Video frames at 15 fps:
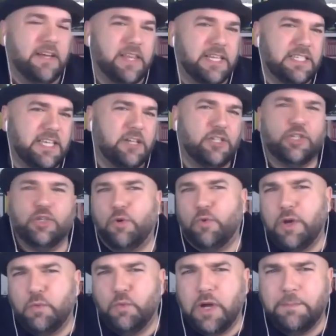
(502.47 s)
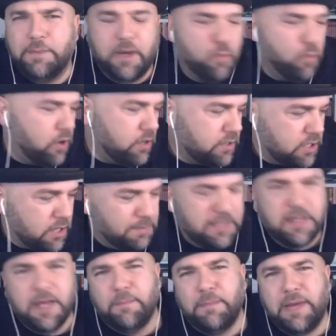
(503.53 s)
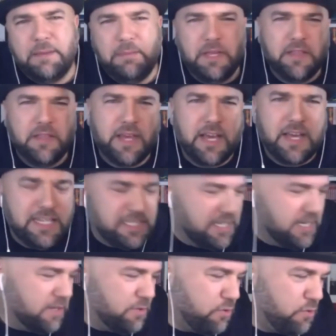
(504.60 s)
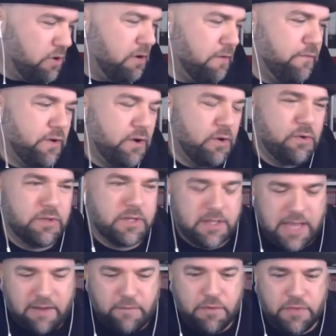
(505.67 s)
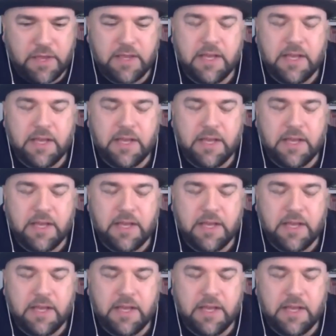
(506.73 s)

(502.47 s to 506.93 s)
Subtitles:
they say, sure, we're being watched. I mean, maybe they're listening through our phone and everything.